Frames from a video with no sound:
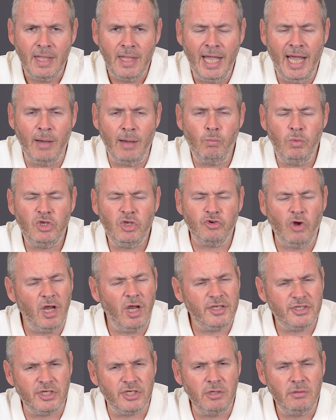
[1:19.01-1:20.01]
And we
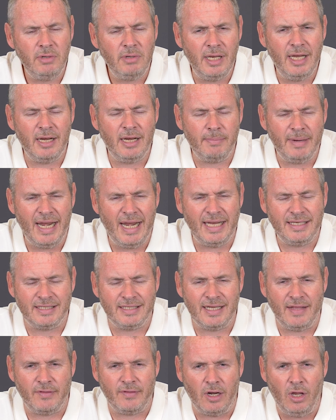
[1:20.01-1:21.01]
tried to a little bit later
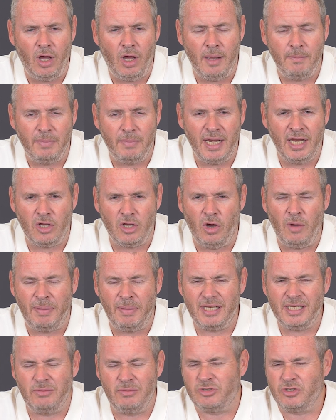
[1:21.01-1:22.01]
down the line, but it
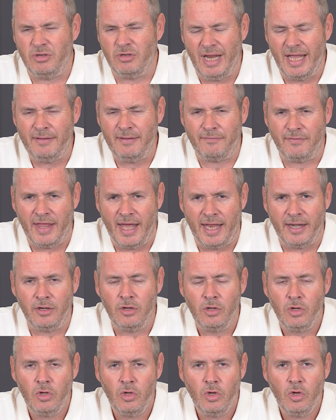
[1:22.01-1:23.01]
was too late for then.
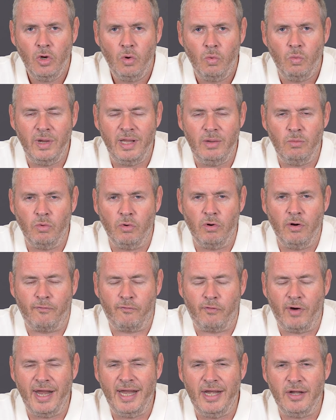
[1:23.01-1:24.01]
We were
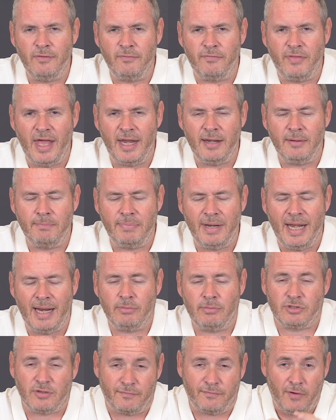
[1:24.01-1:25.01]
afraid of then being
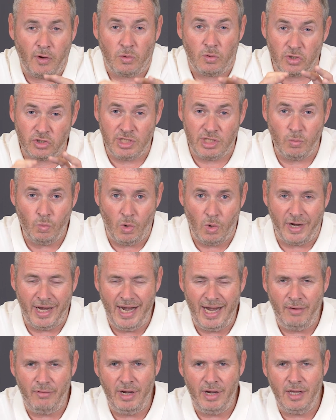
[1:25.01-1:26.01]
able to focus in one
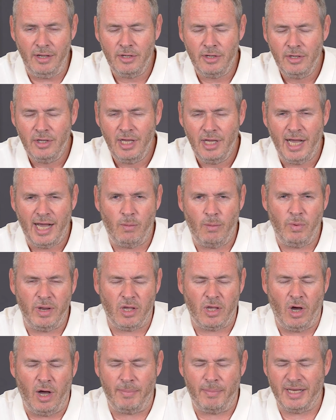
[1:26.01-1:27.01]
area, and we
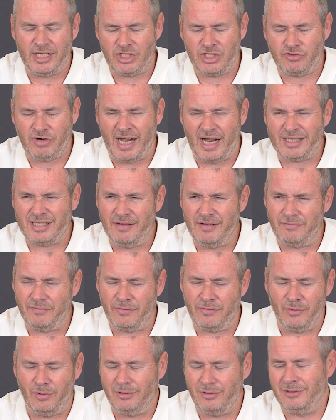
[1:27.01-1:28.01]
got a bit distracted and
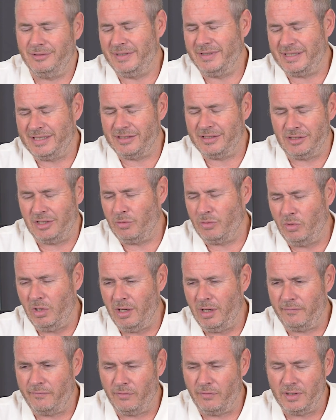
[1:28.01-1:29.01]
thought, oh, this isn't going to
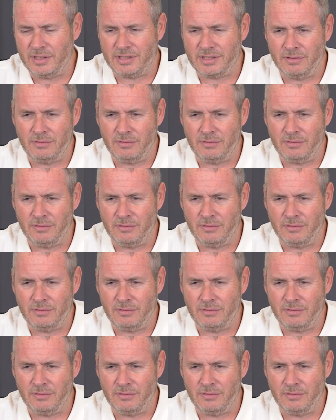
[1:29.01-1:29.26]
work for us.